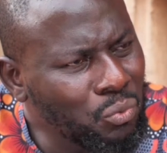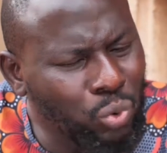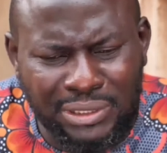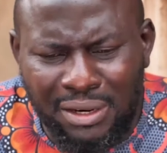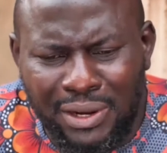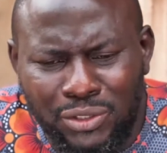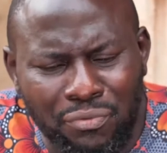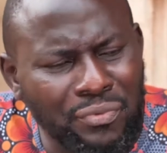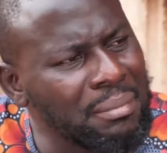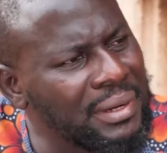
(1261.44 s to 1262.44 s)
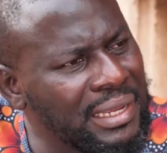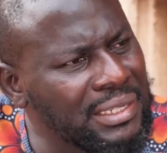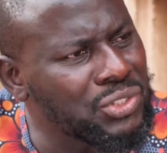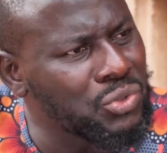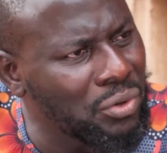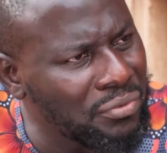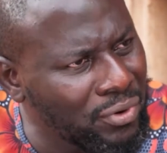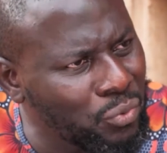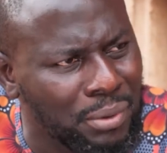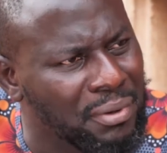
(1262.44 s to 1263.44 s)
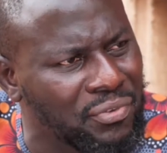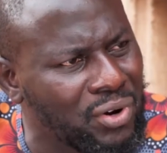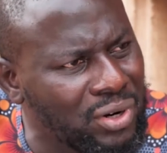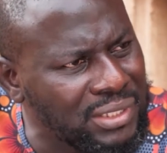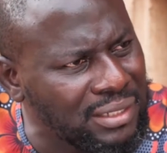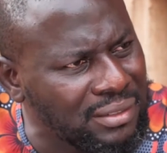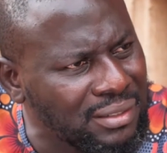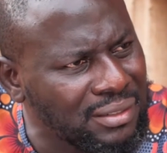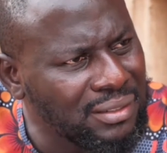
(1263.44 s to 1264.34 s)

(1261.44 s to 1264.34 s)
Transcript: Whatever your family is known for will be forgotten.